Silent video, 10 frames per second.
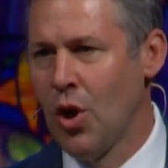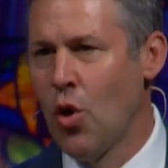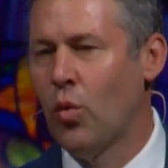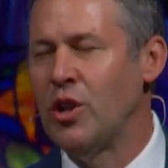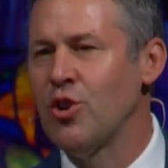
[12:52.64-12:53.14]

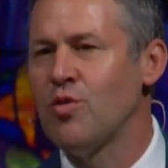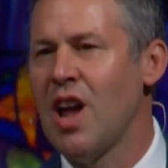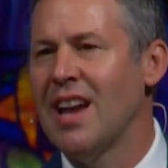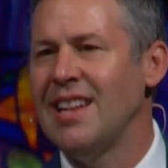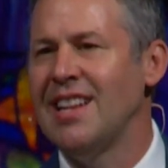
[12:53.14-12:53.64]
When you're
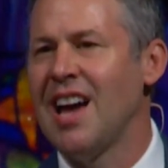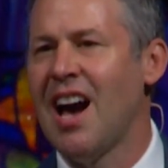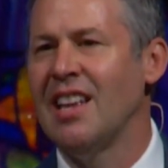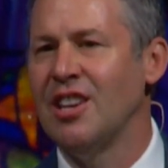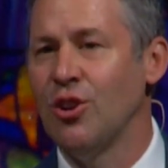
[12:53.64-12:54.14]

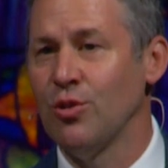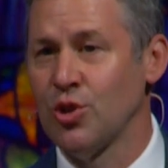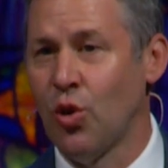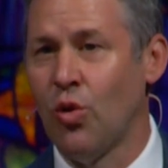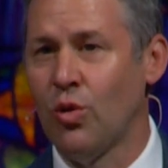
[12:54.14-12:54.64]
99
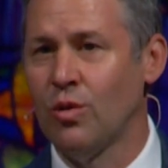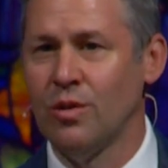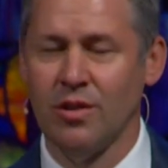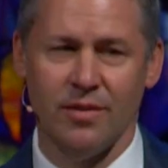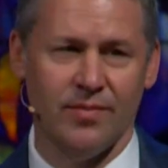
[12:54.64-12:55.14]
years old,